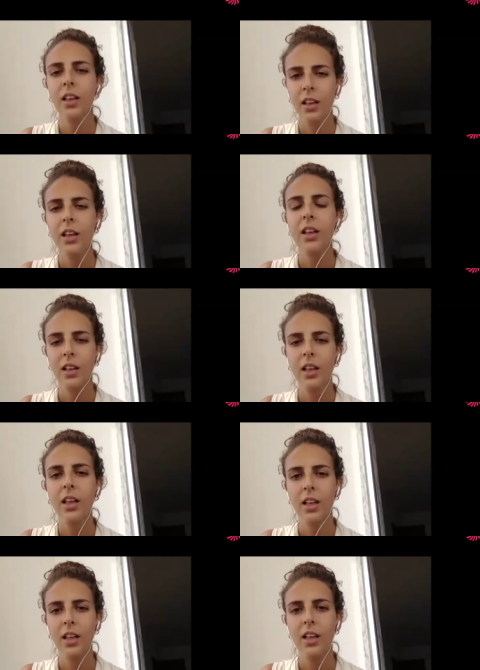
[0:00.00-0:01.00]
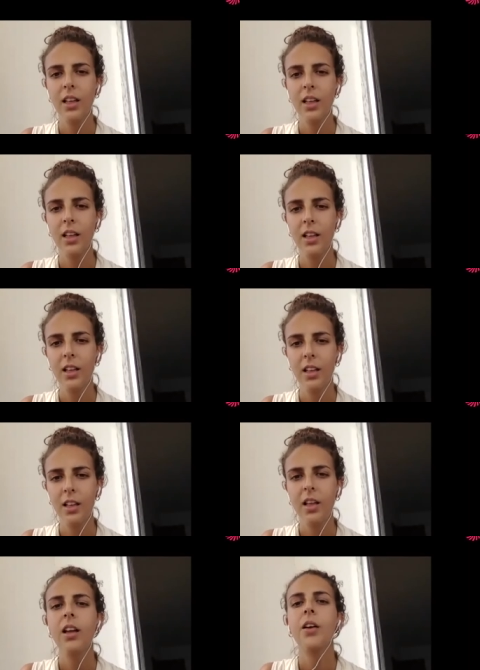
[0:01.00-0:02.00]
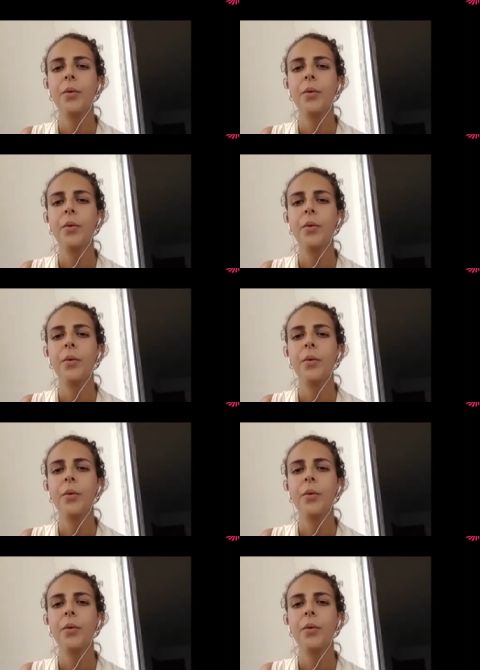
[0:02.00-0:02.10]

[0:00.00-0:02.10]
among the three different